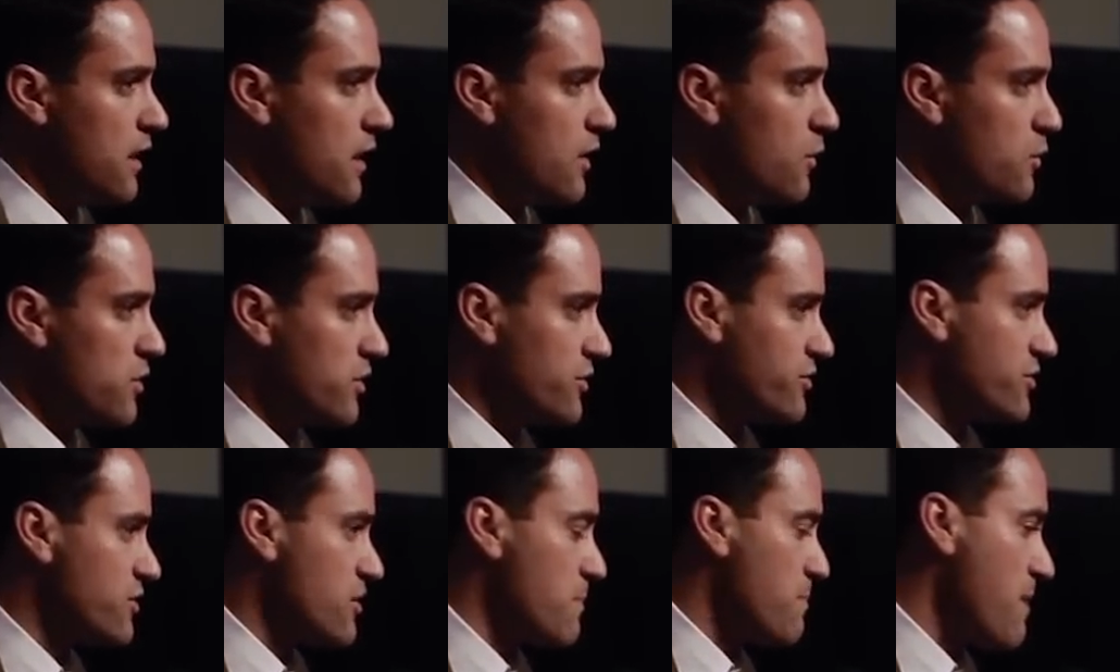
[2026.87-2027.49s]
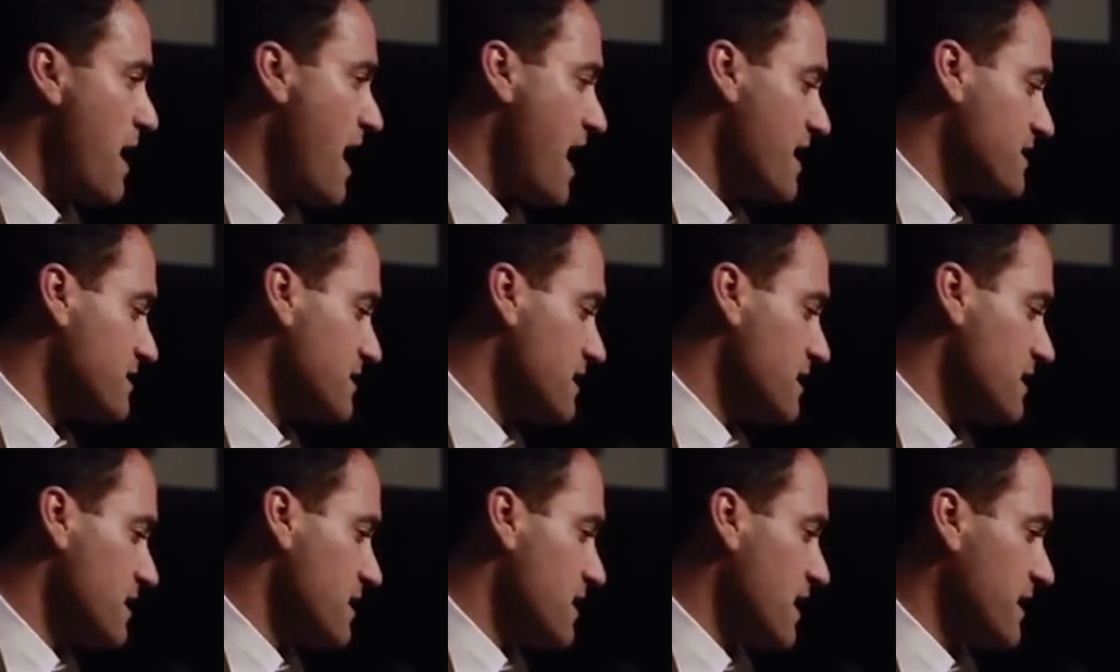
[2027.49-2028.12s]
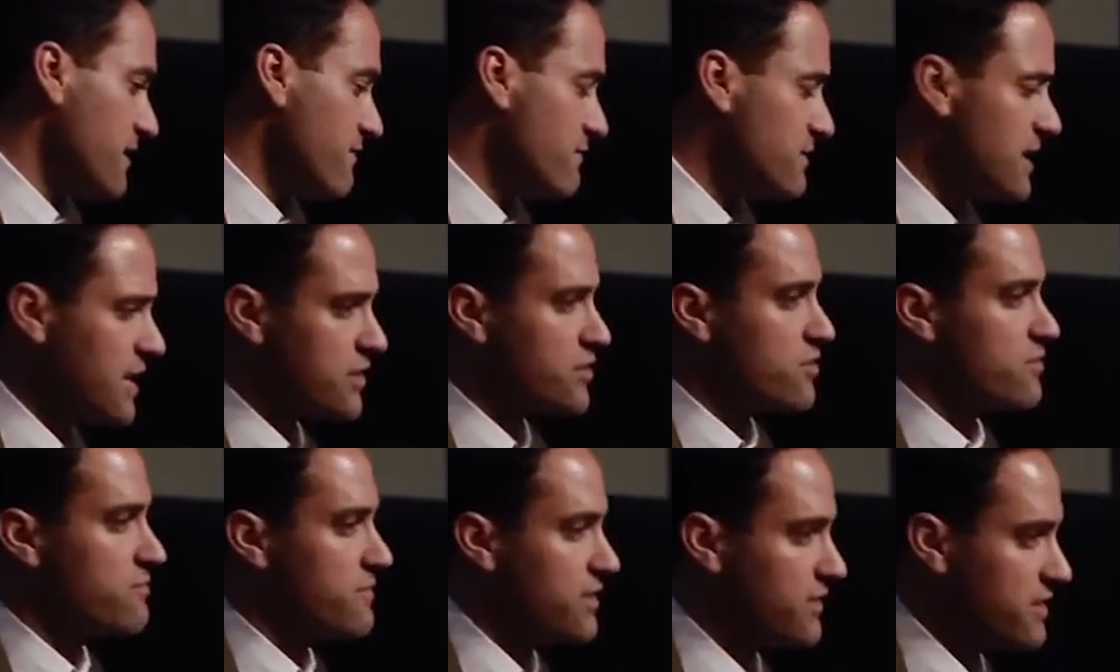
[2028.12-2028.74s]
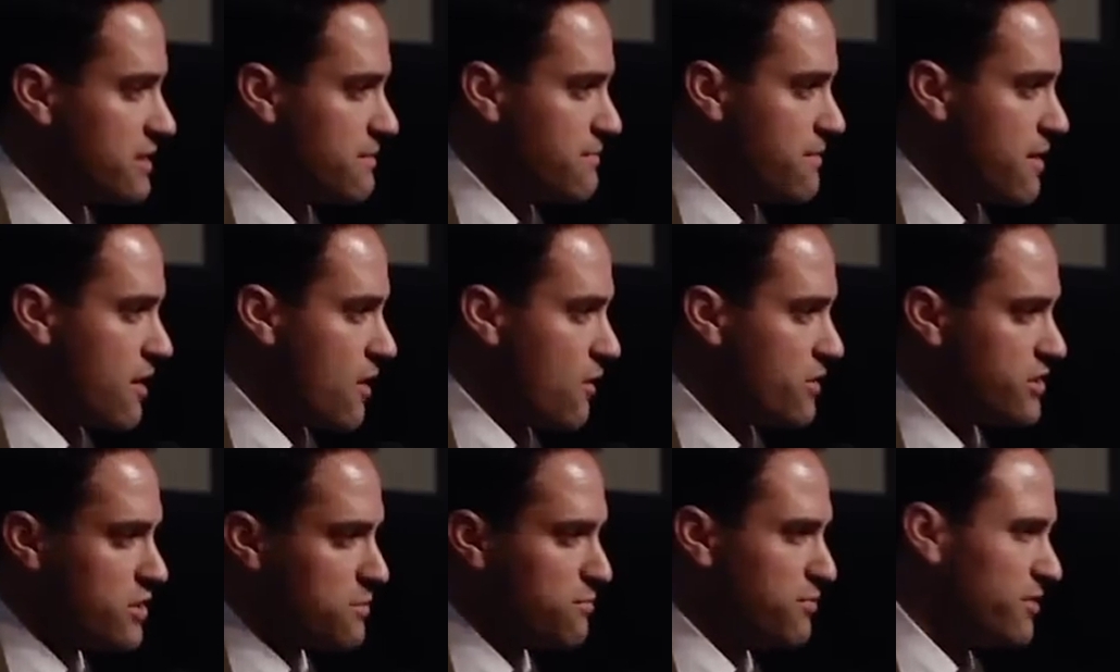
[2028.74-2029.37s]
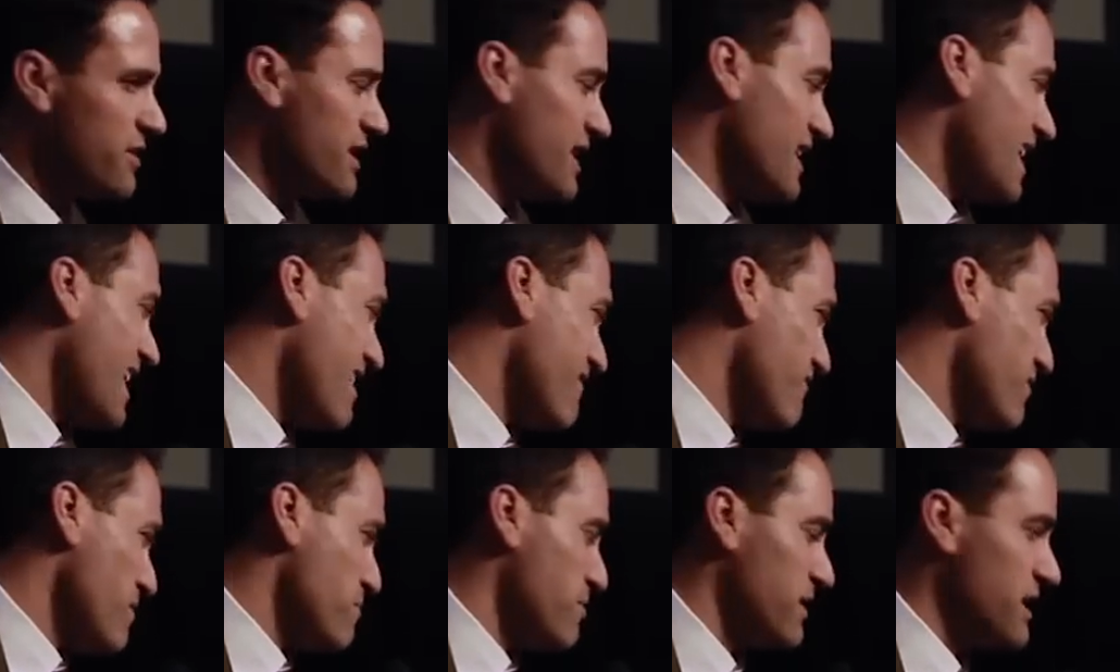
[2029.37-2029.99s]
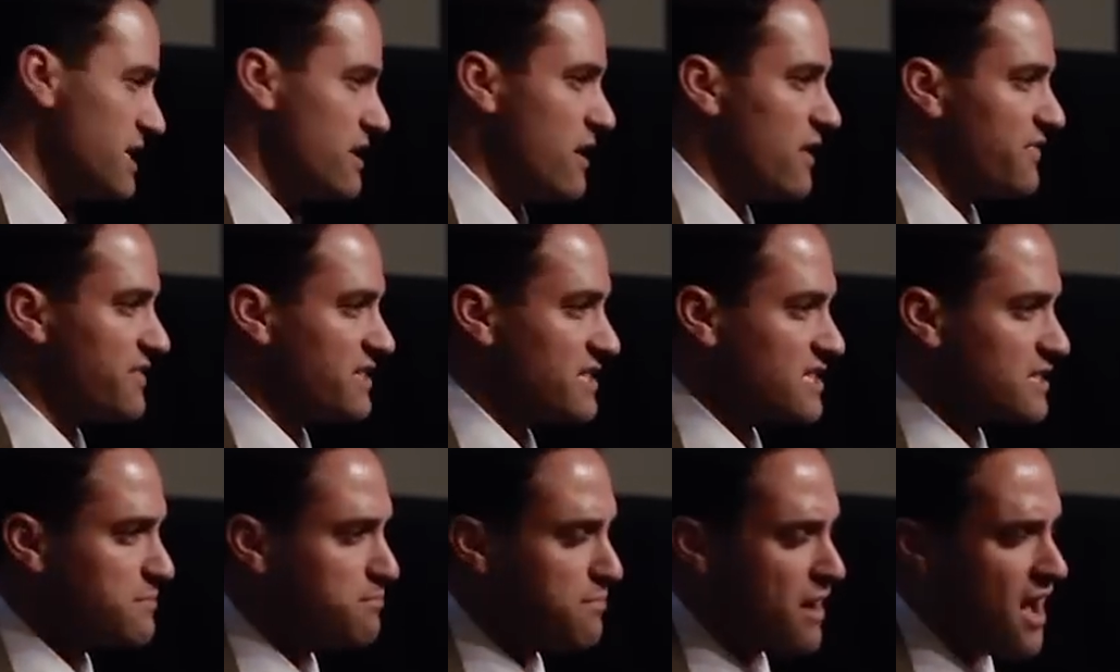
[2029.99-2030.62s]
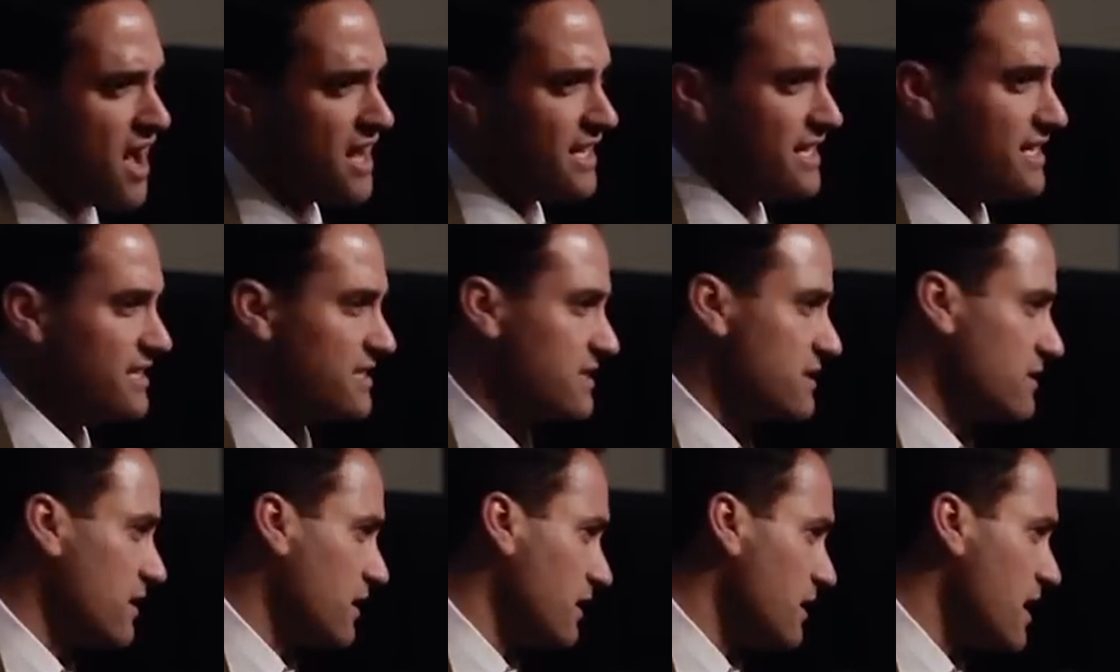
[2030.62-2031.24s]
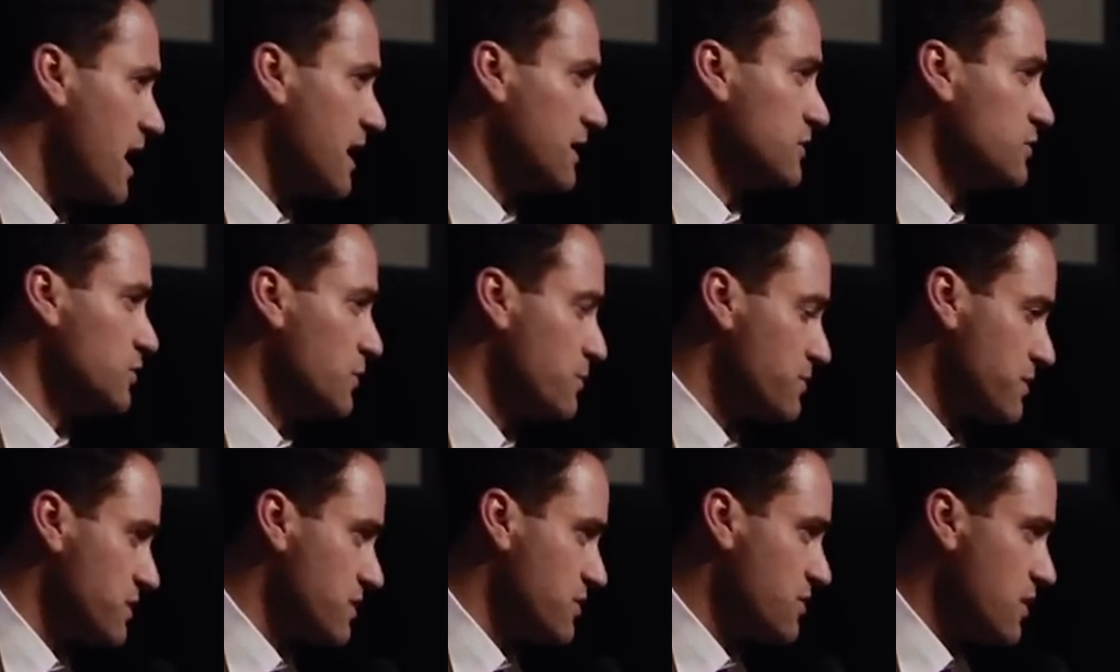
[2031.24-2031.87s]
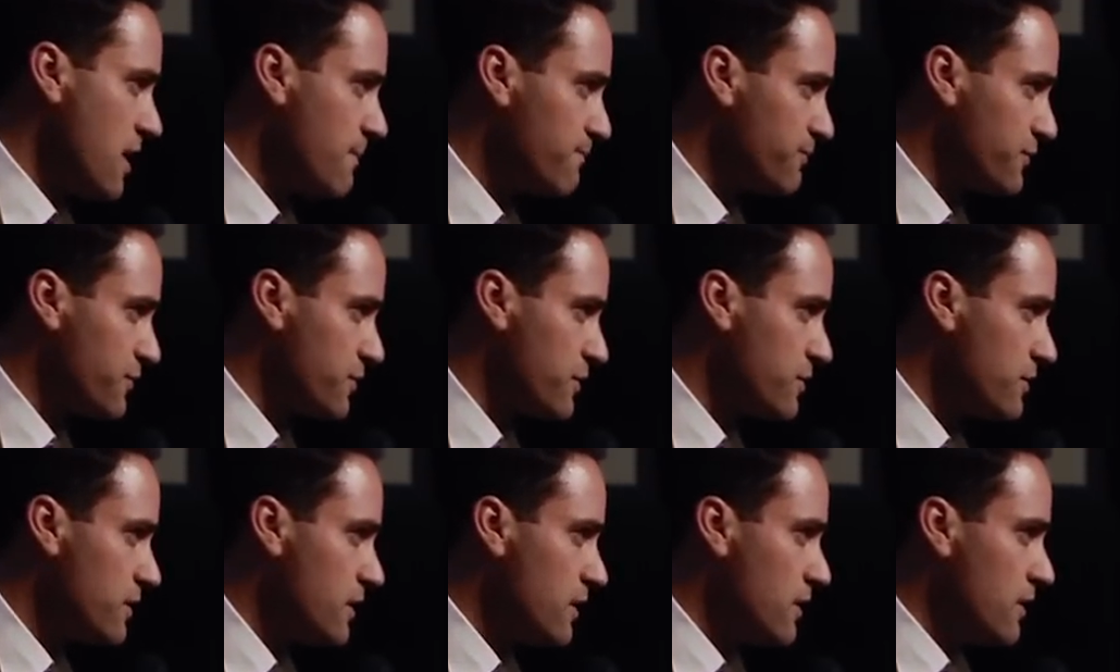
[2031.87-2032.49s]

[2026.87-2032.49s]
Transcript: will surpass any kind of detriment that you're putting everybody on the spot. It's a lot of hoops to jump through.